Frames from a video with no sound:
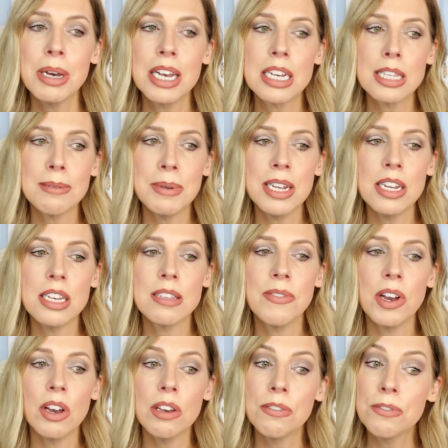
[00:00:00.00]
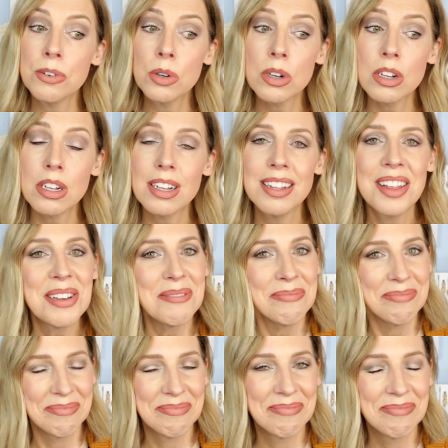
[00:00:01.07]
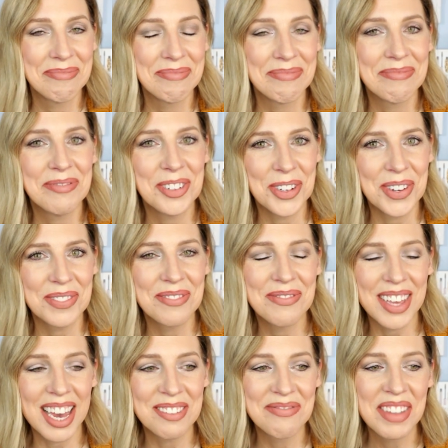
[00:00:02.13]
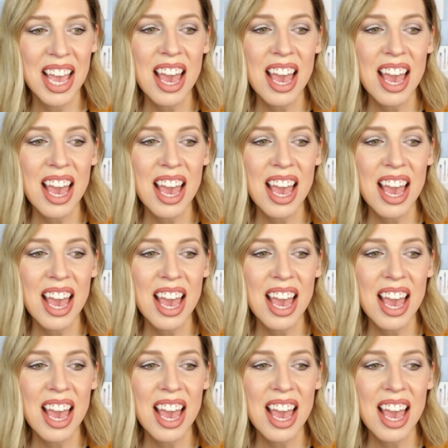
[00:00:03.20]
my husband is very frugal fruit yeah